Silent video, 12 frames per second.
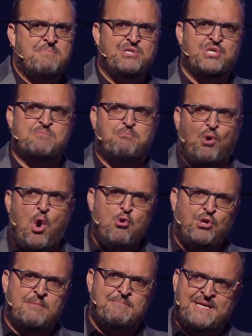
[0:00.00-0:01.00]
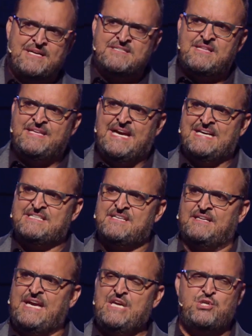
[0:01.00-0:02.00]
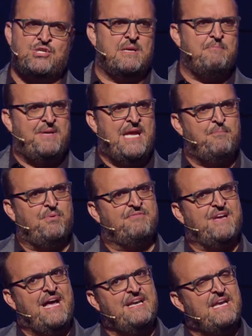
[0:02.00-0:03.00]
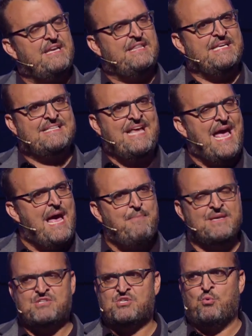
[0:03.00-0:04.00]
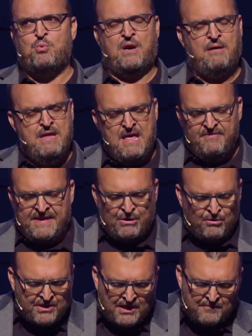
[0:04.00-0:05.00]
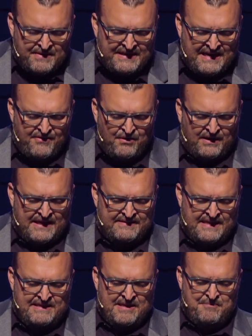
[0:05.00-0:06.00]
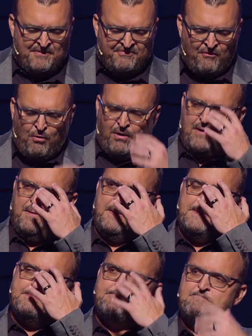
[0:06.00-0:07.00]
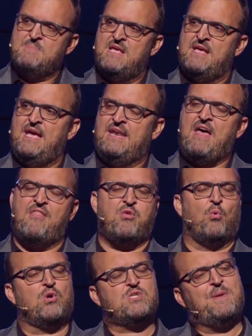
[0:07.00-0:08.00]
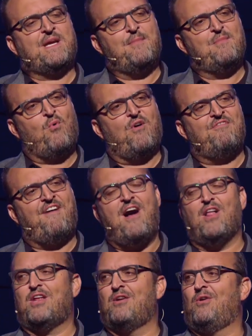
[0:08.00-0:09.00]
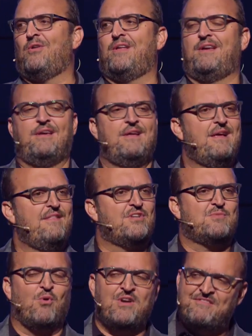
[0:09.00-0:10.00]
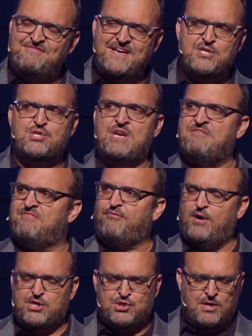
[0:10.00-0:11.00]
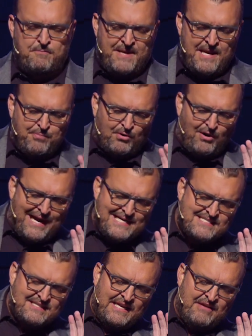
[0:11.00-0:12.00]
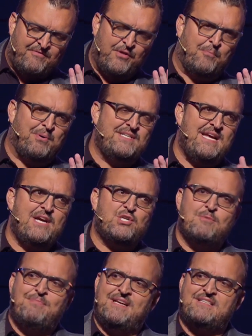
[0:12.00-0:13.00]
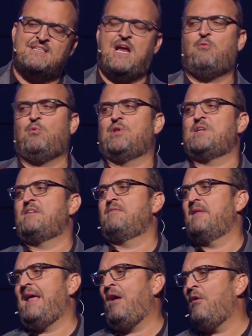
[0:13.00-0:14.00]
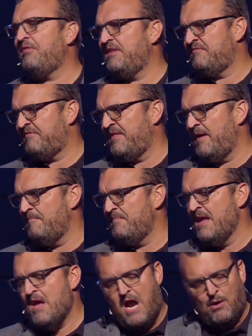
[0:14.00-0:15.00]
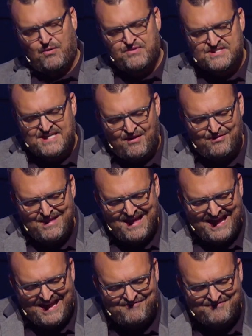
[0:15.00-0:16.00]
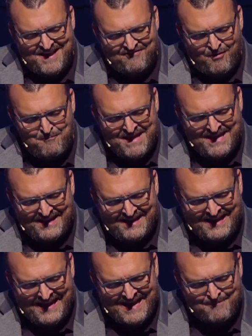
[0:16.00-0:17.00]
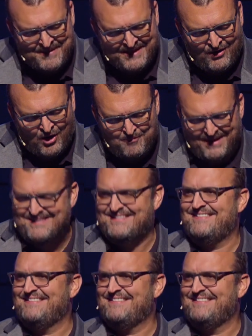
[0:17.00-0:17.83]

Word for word: but just broken because of the isolation, and people have gotten into these habits to where they don't come together like they did before. And now that the world's becoming more volatile and there's more division and friction, people are isolating for their protection, but it's not really healthy for them. I wrote this down I've never met a happy hermit.